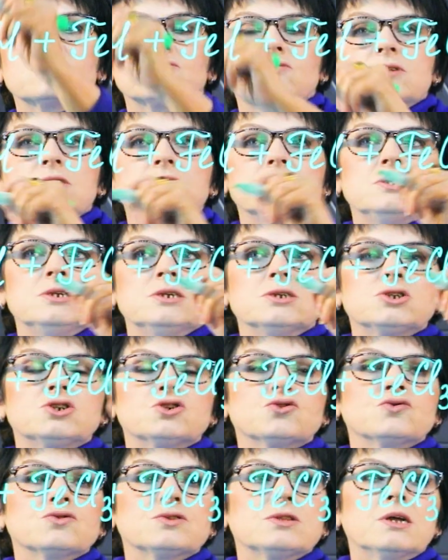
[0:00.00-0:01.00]
side, we have
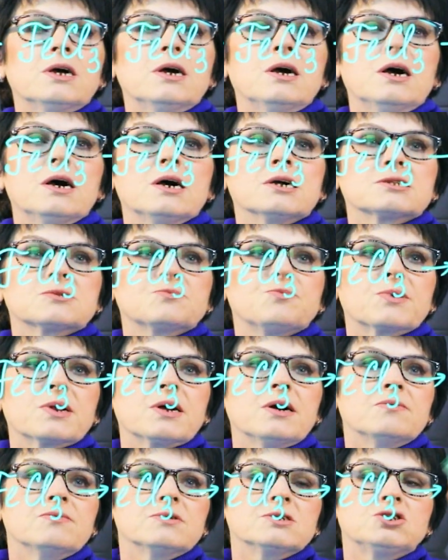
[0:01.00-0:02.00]
oxygen on the
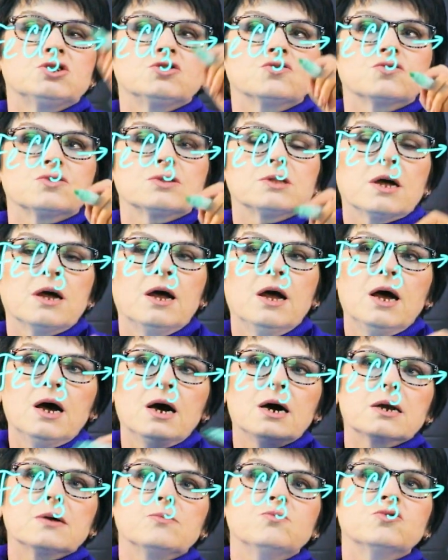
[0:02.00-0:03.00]
odd side,
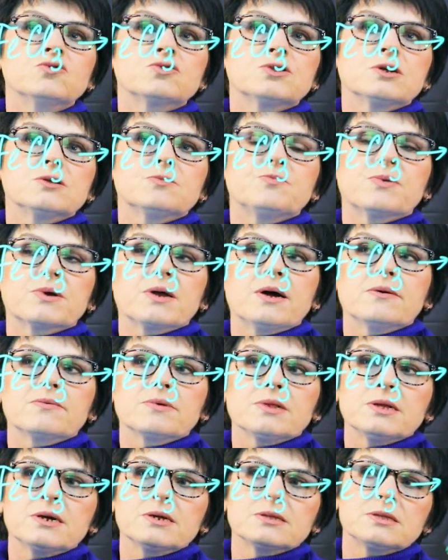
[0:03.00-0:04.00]
and on the right side,
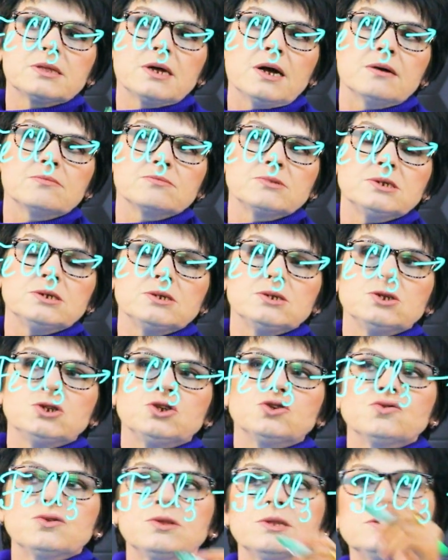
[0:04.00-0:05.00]
we have oxygen
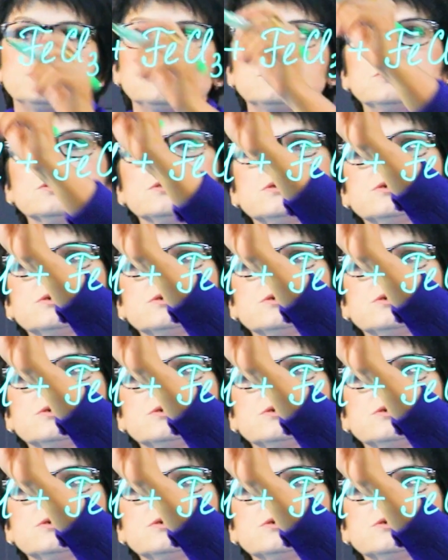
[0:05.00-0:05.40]
on the even